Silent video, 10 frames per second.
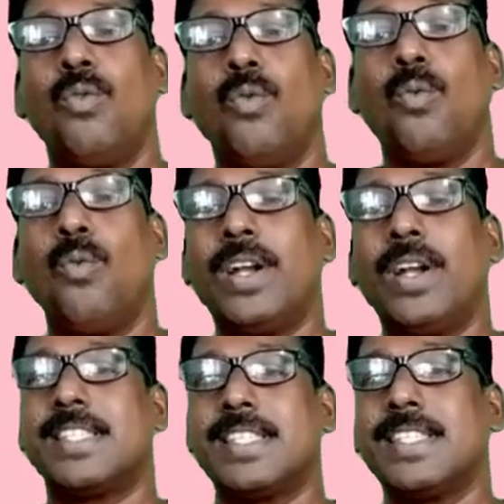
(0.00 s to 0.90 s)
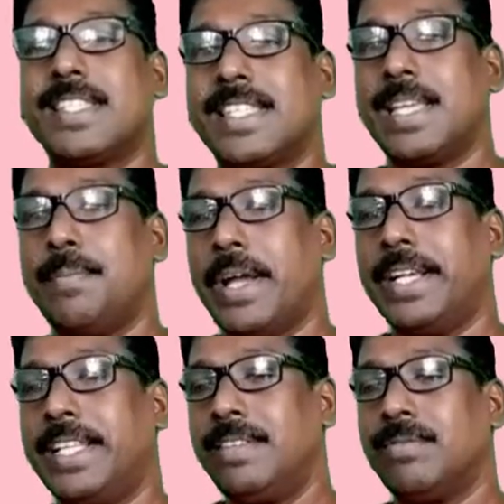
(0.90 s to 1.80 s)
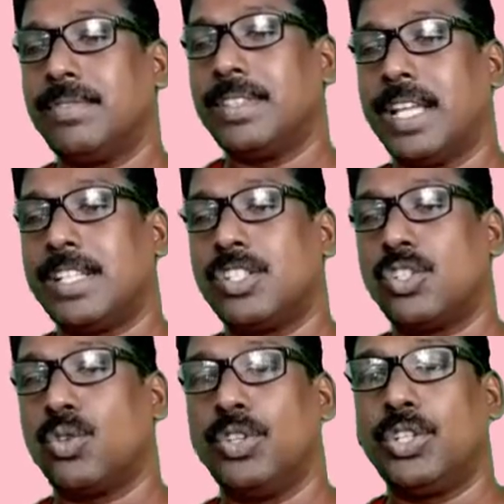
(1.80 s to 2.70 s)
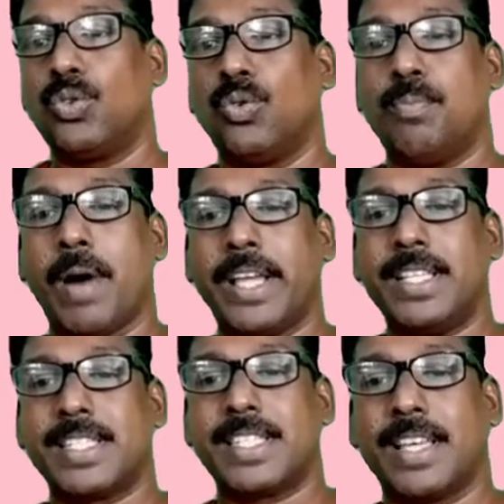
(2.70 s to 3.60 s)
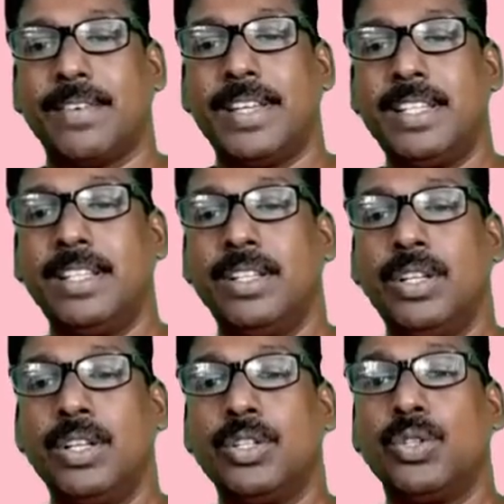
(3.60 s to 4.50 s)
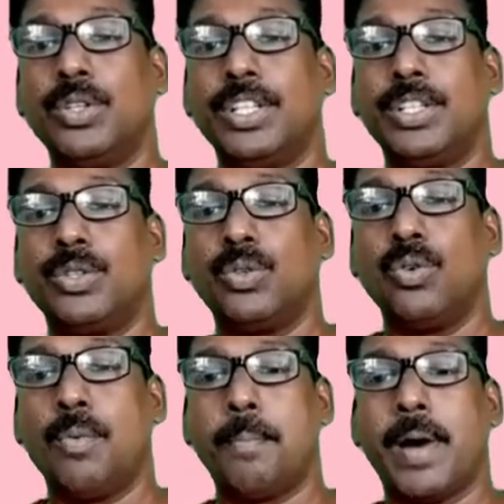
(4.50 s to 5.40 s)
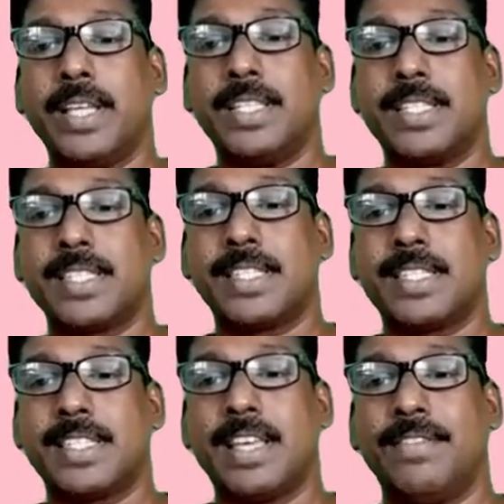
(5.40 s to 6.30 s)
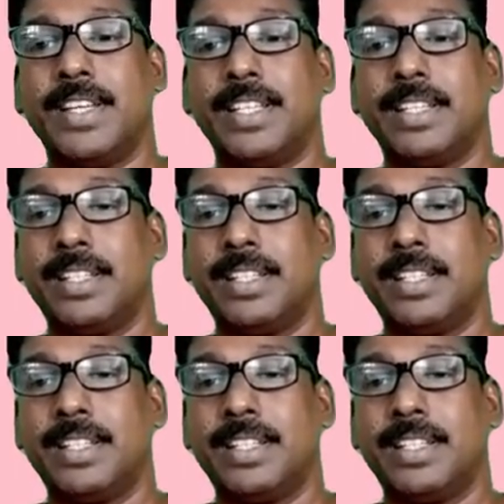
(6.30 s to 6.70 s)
What is C by D? That is 22 by 7. 22 by 7.